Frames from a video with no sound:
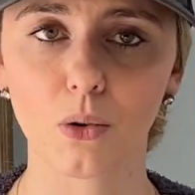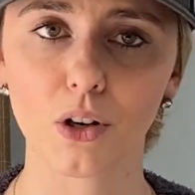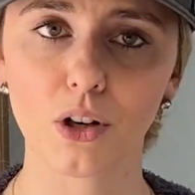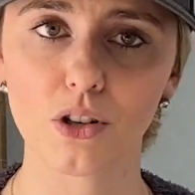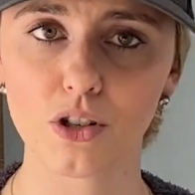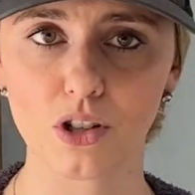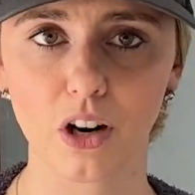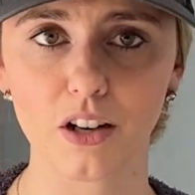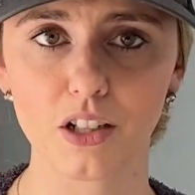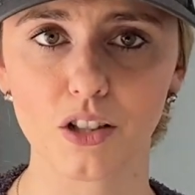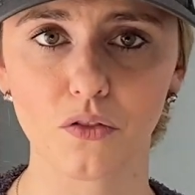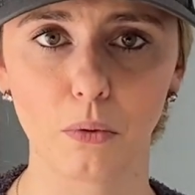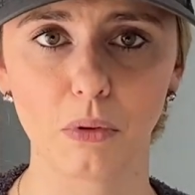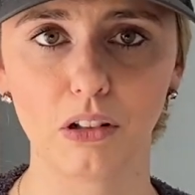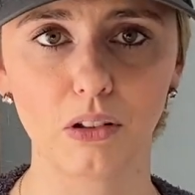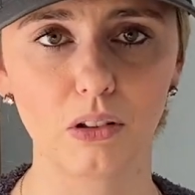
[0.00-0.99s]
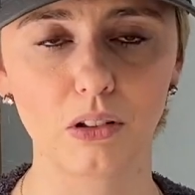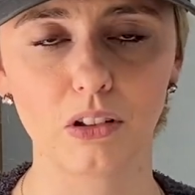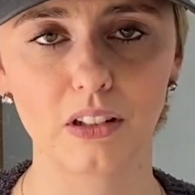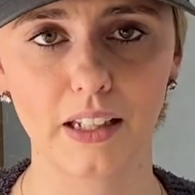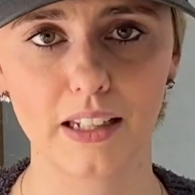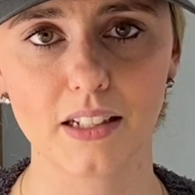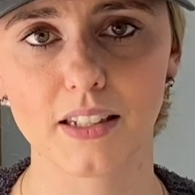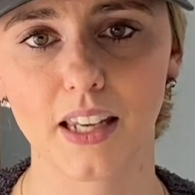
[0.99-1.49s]
or your starts from the
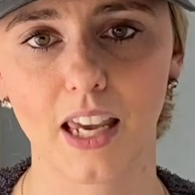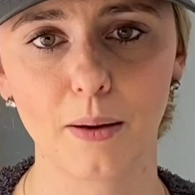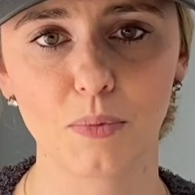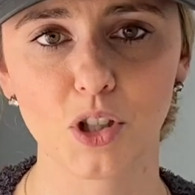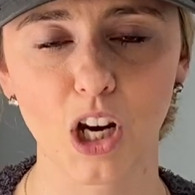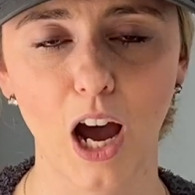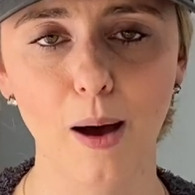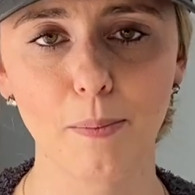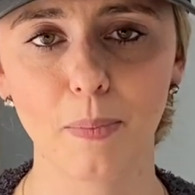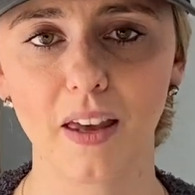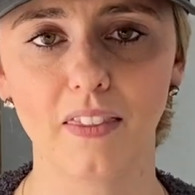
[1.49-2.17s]
local landscape shop.